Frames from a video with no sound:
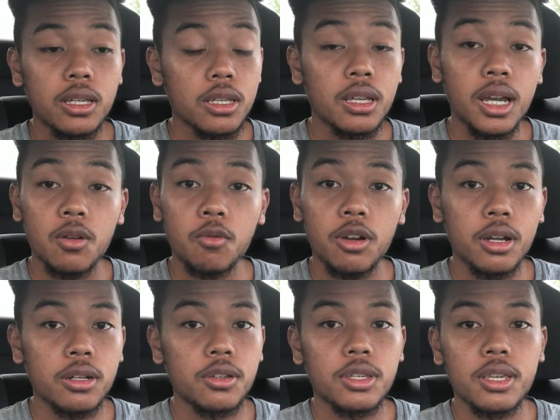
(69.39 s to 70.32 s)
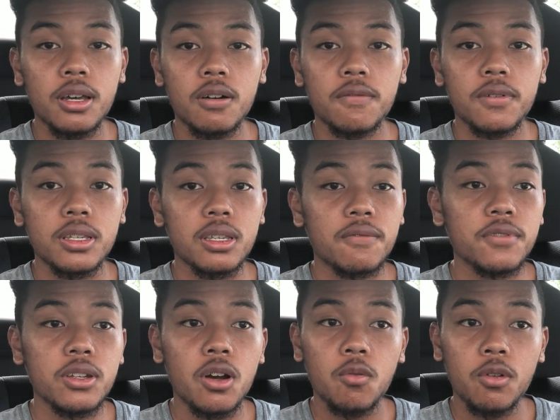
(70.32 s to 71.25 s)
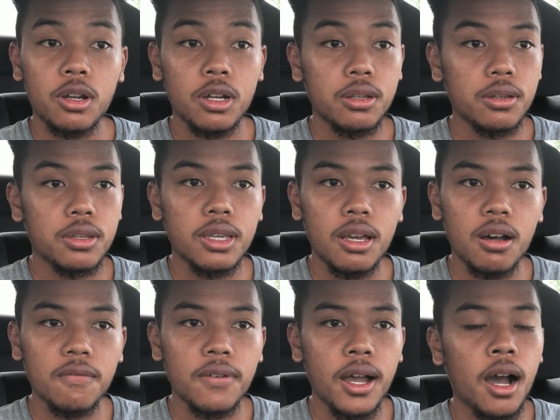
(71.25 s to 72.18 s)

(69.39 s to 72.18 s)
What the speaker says: You got to work on yourself, because if you don't work on yourself,